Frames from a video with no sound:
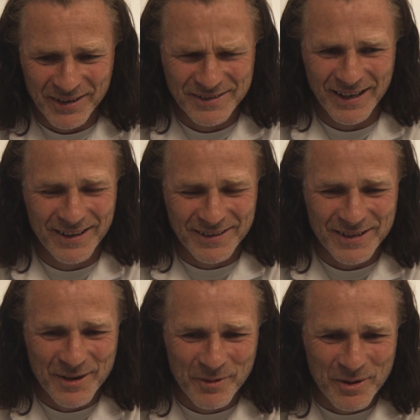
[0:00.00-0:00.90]
exactly the
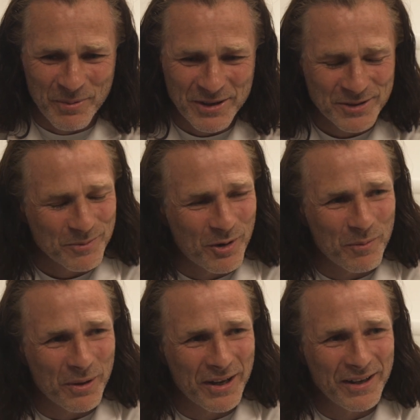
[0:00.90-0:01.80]
same, wasn't it, Benson,
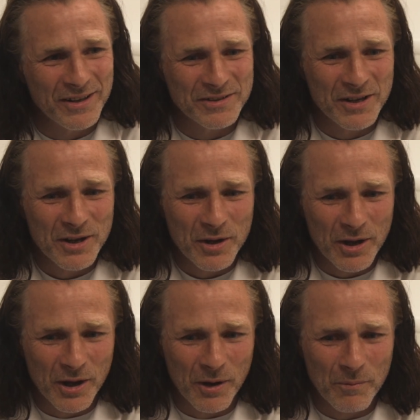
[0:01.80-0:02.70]
what a player he is.
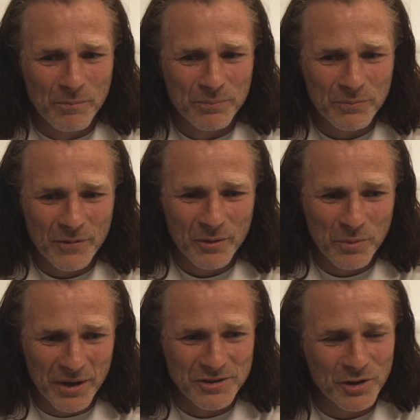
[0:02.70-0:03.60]

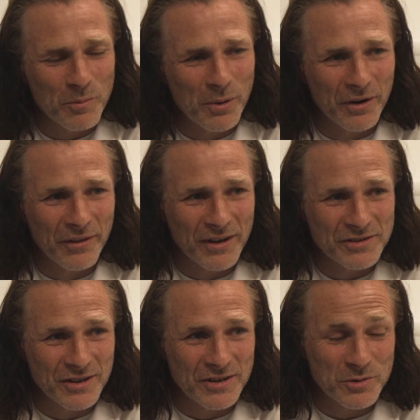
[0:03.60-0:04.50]
But I took a point at that
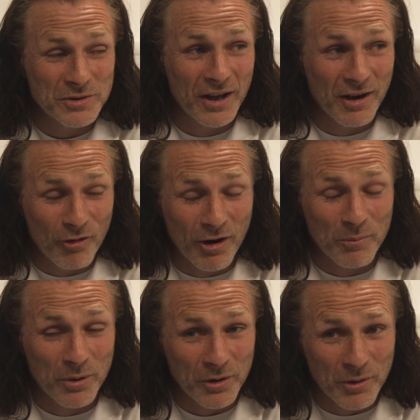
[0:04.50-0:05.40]
stage. It was like, all
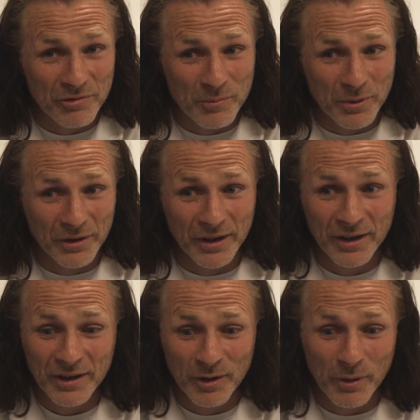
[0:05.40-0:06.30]
right, point away from Burnley,
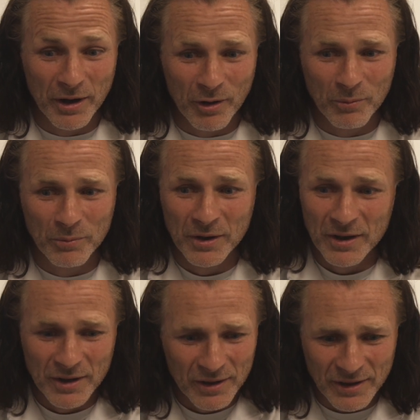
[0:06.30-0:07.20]
away at home,
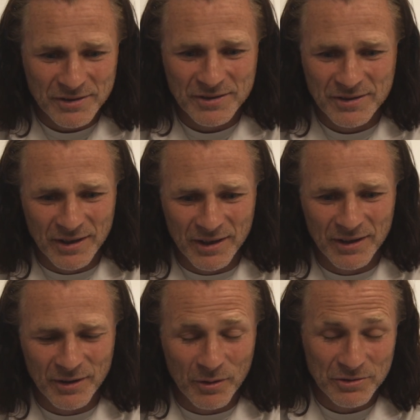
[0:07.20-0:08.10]

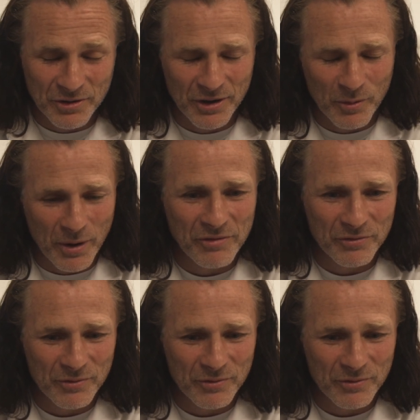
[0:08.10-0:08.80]
away